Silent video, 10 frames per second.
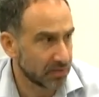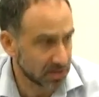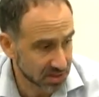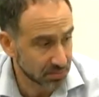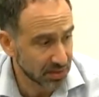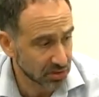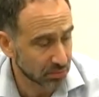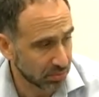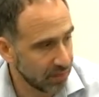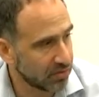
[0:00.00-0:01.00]
special
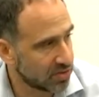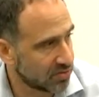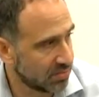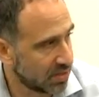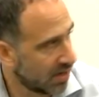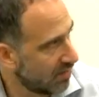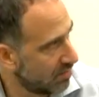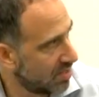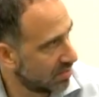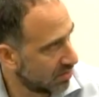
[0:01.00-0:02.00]
privilege from the
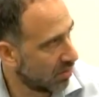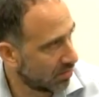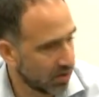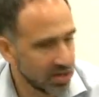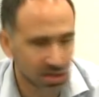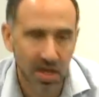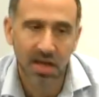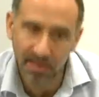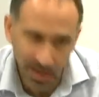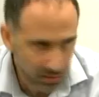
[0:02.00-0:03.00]
government, the corporation,
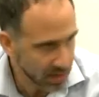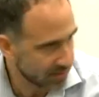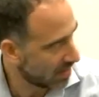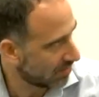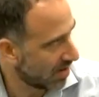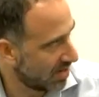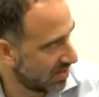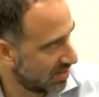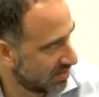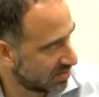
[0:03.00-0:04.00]
they don't have that right.
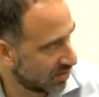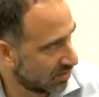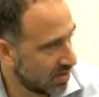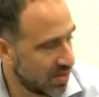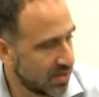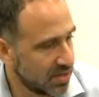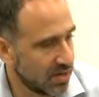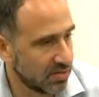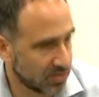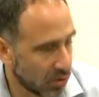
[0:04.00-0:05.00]
So,
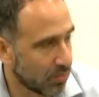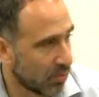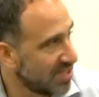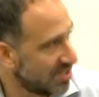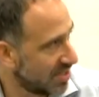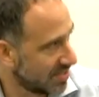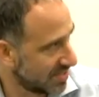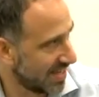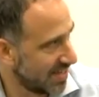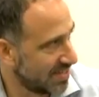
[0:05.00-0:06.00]
the corporation
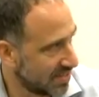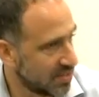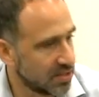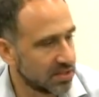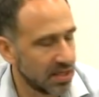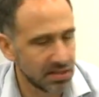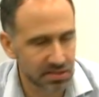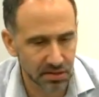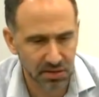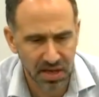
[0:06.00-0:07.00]
doesn't, that is, I should say.
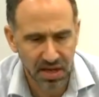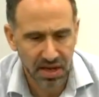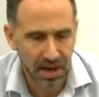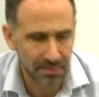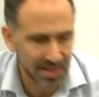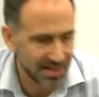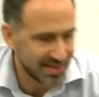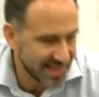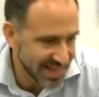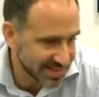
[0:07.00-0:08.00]
So, I mean,
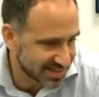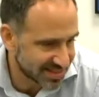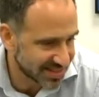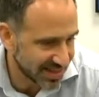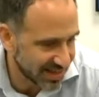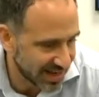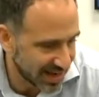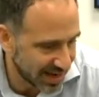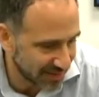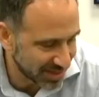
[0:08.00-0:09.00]
that's,
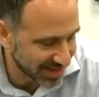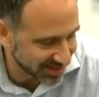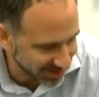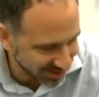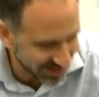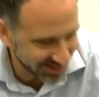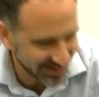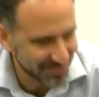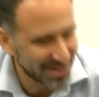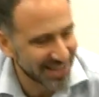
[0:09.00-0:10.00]
I'm not a
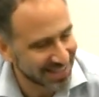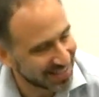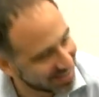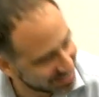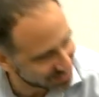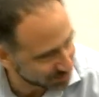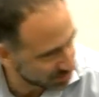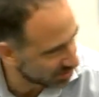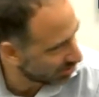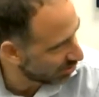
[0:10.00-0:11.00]
lawyer, I'm not on the
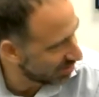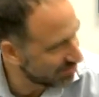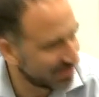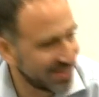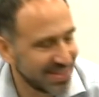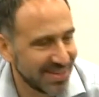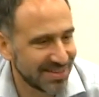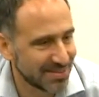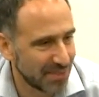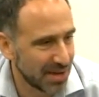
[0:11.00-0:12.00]
Supreme Court, but,
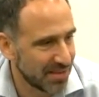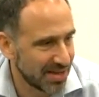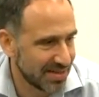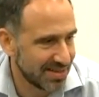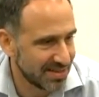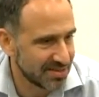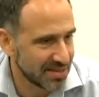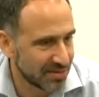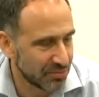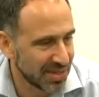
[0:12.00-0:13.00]
to my mind,
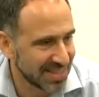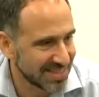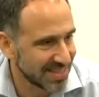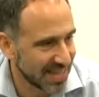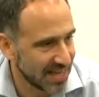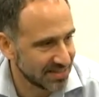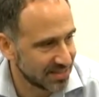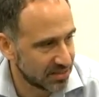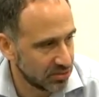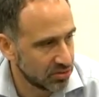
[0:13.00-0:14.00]
there really isn't a
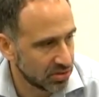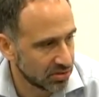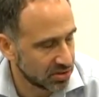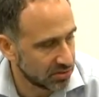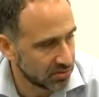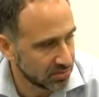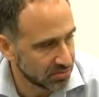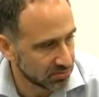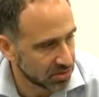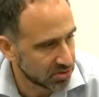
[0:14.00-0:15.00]
constitutional issue in
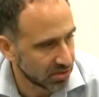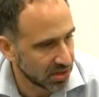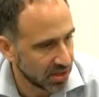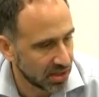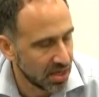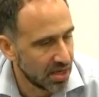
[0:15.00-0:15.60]
terms of restricting